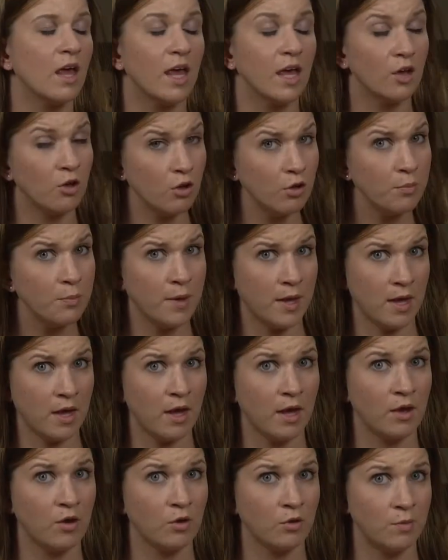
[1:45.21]
It could be.
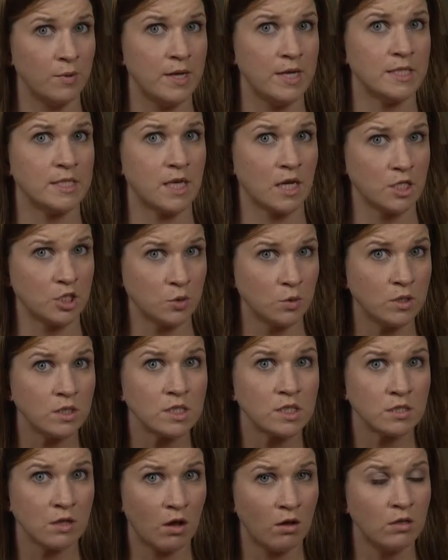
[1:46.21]
It could be a sexual
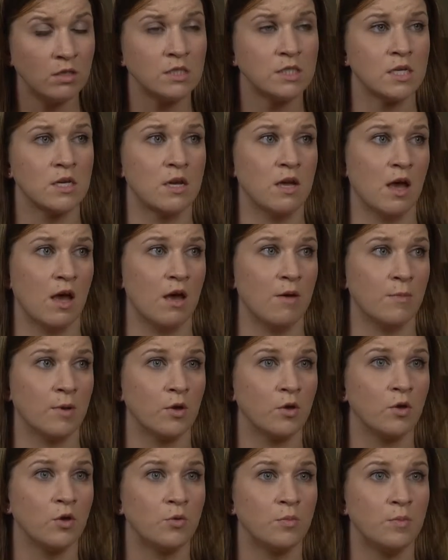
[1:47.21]
assault. Um, it
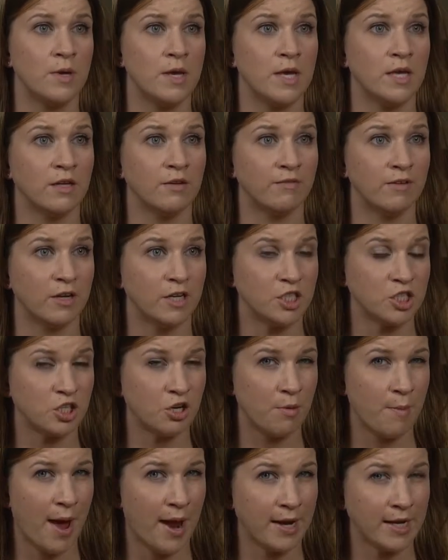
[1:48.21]
could be very
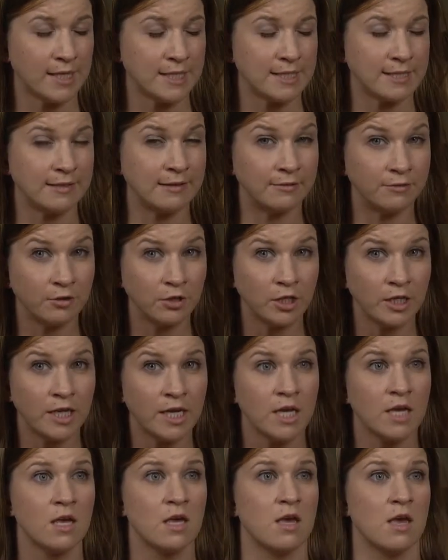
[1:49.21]
traumatic
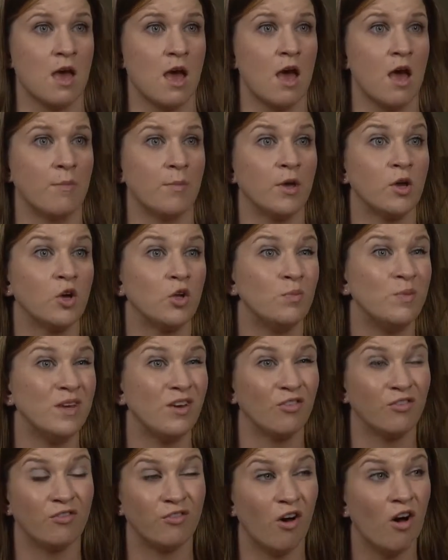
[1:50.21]
delivery. Um, it could be a
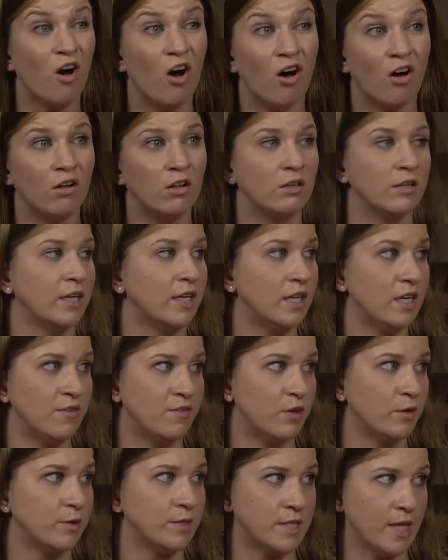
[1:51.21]
fall, any of
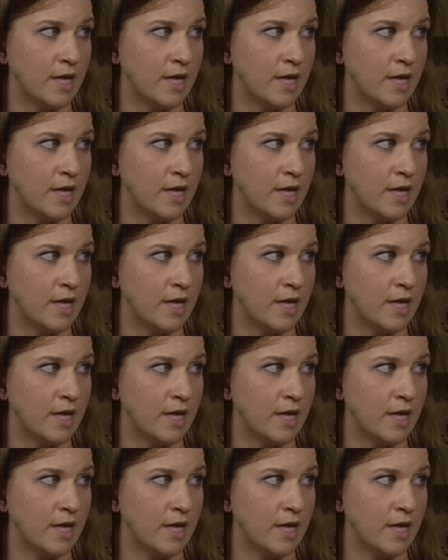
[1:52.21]
those